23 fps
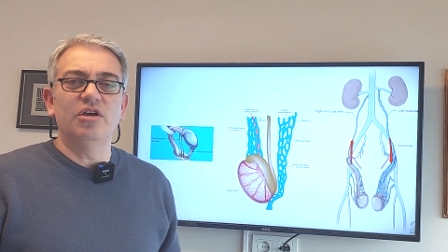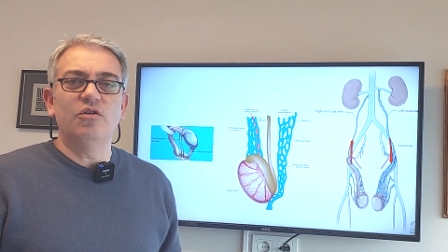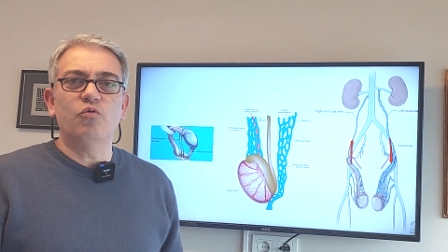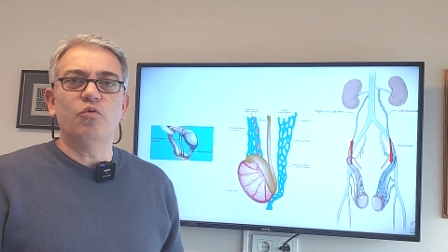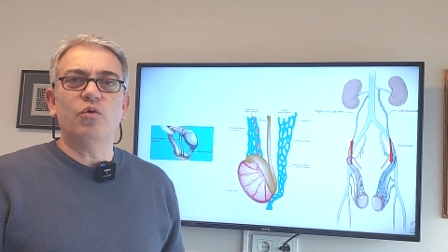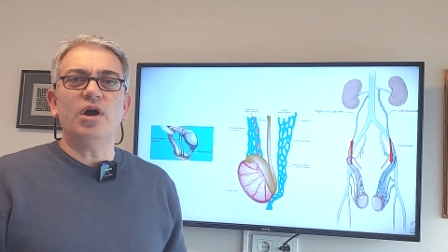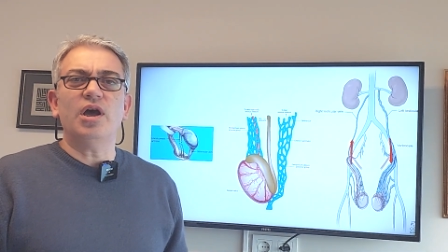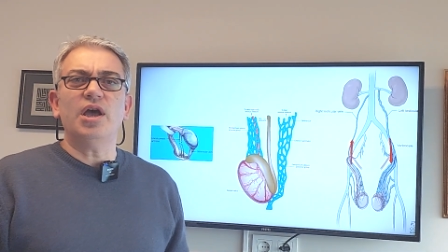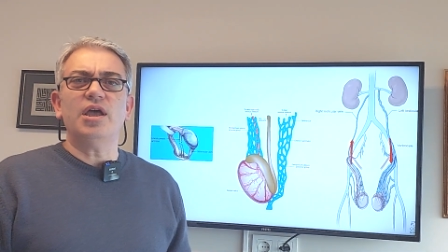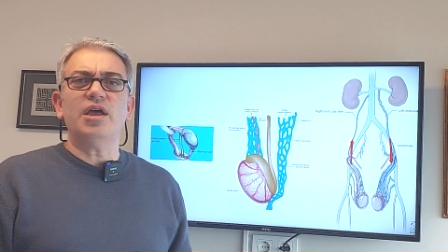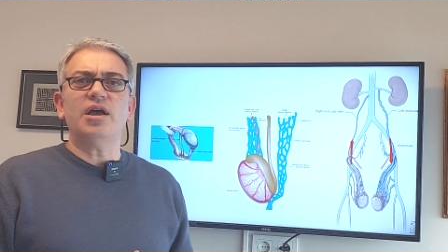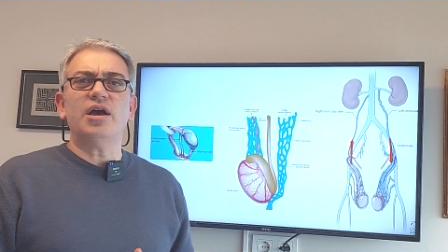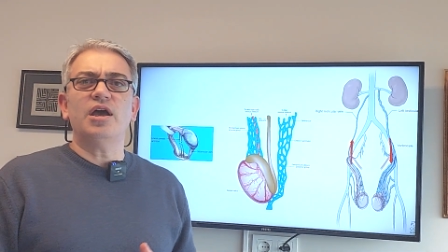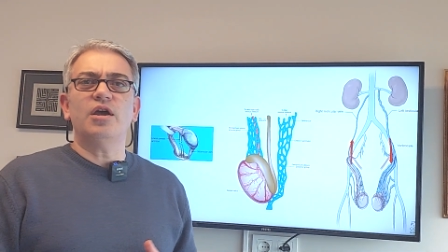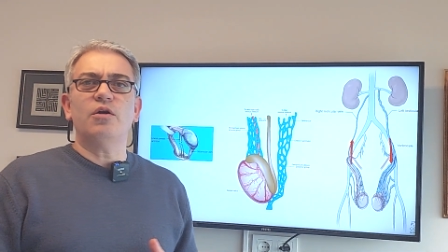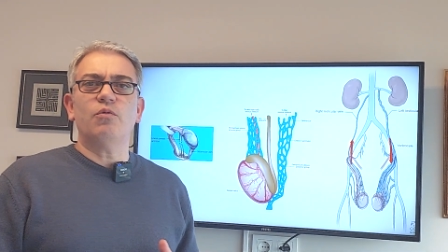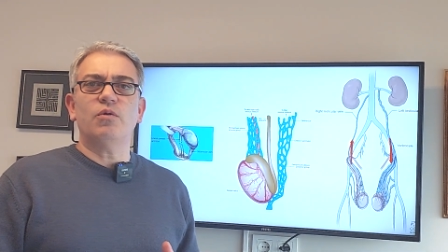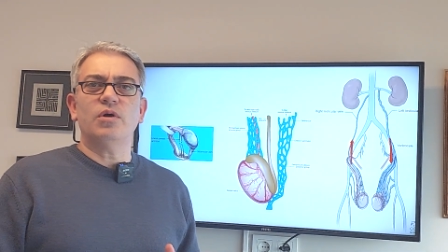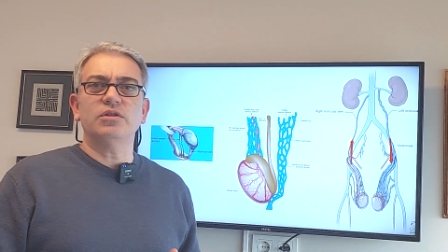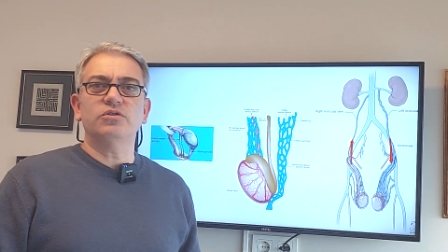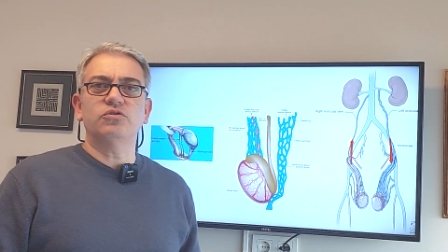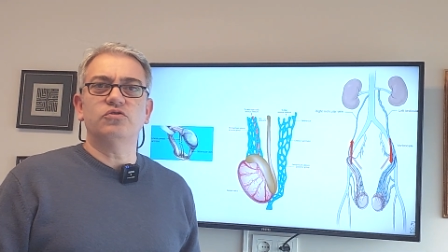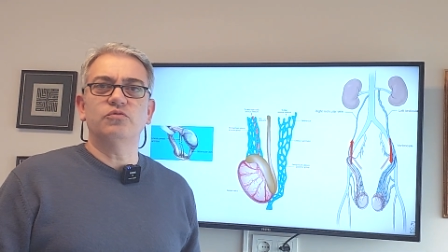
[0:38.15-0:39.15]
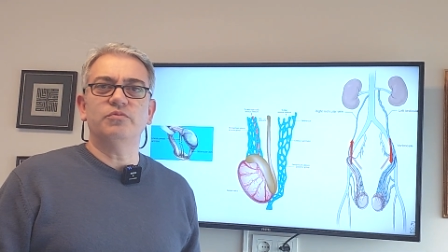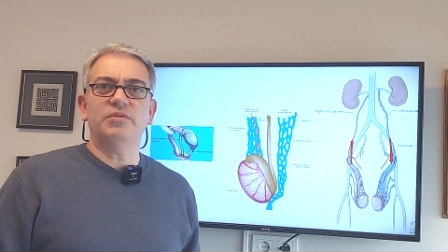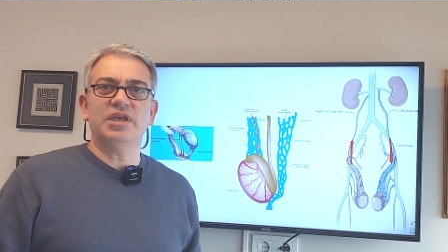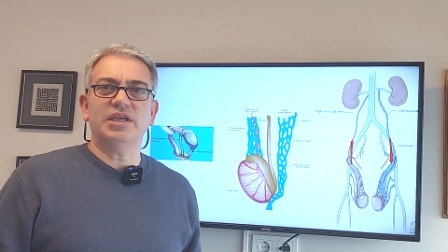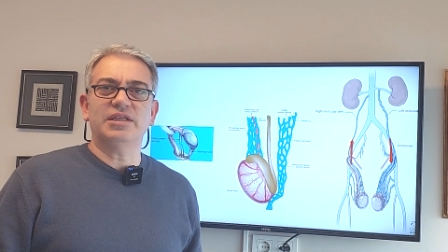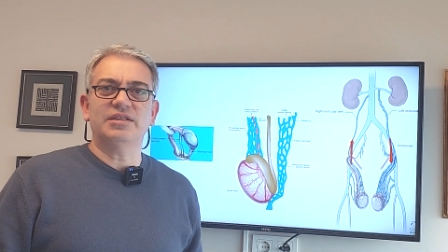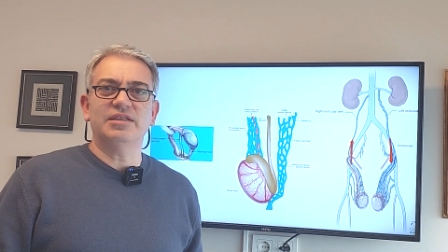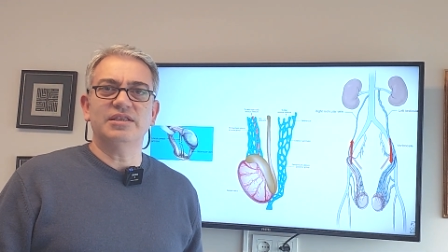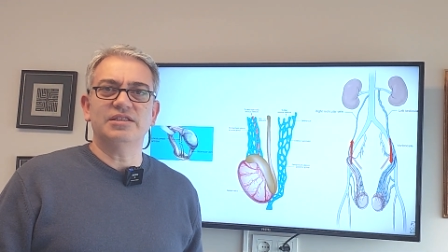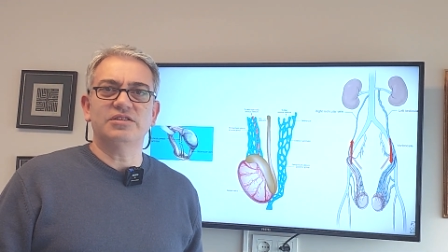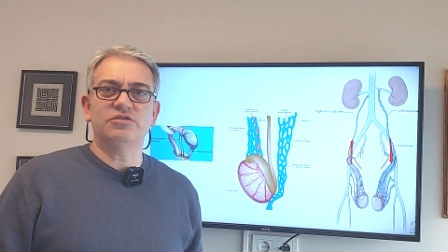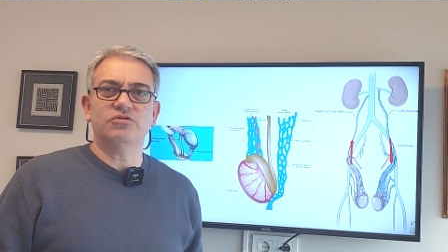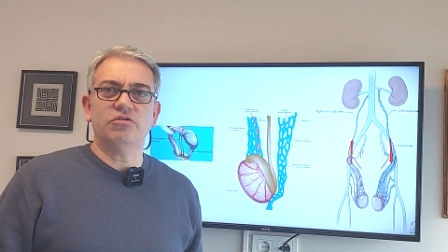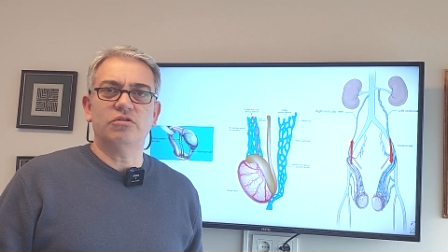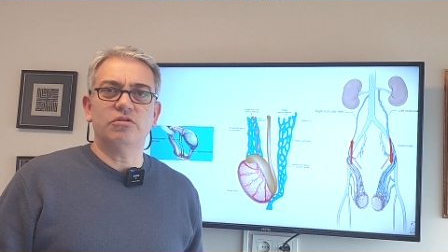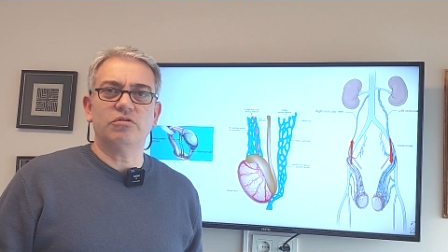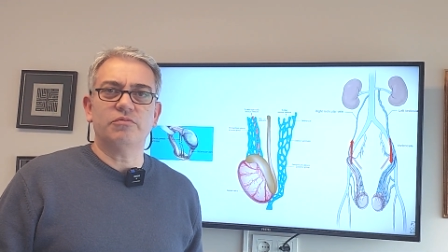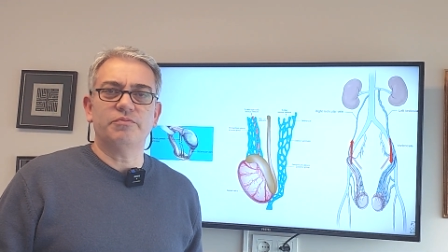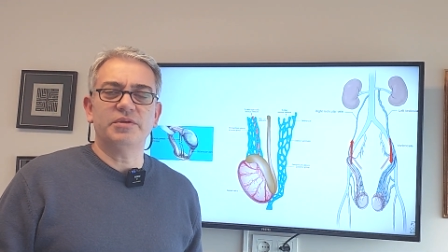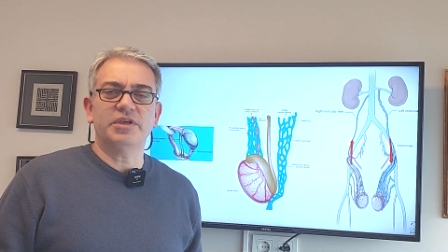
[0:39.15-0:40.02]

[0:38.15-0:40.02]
Why I want to make this talk?